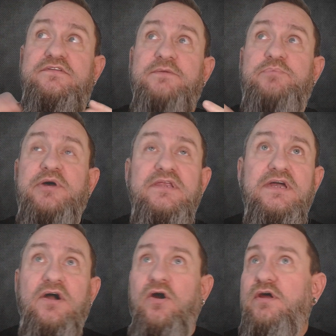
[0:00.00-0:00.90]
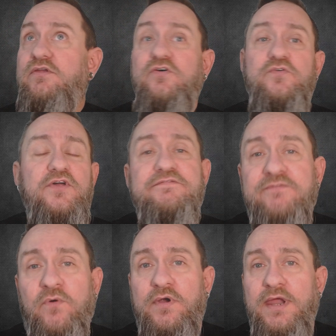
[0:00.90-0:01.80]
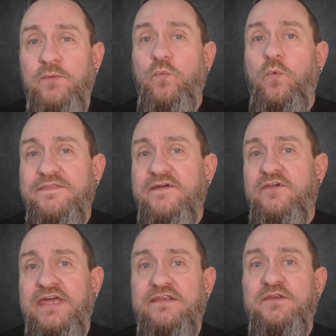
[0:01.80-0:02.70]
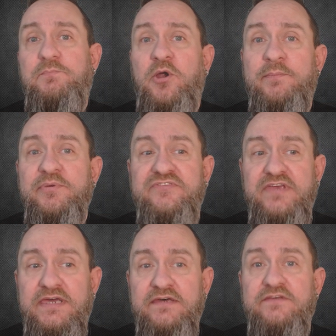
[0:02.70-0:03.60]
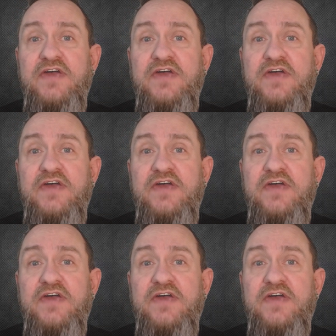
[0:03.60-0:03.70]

depending on who they're for and what their end purpose is,